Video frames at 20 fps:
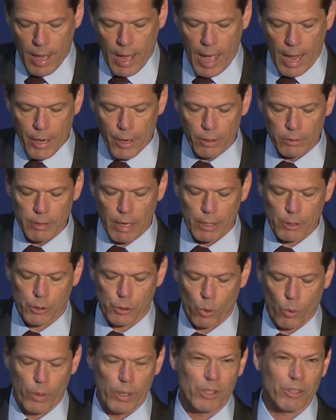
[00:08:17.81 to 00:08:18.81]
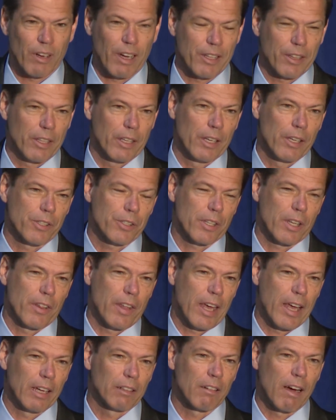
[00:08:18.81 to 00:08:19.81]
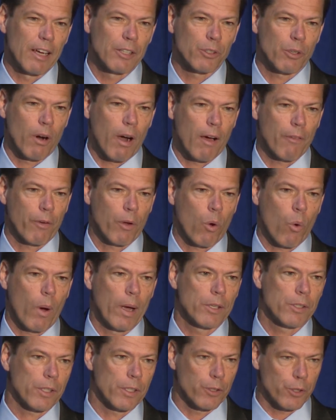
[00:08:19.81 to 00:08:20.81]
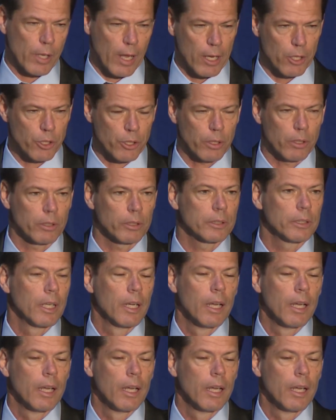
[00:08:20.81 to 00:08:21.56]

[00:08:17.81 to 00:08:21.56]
I hear a lot of stories like this, and the headlines are often quite sensational.